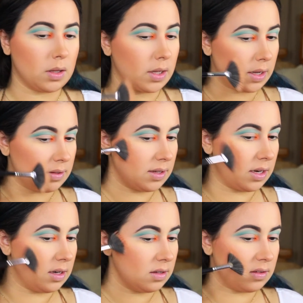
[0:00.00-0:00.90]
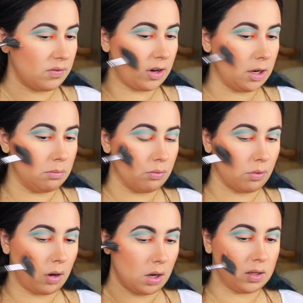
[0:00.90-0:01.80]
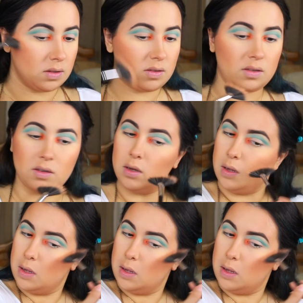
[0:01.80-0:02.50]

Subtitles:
Like I said, it is a very bronzed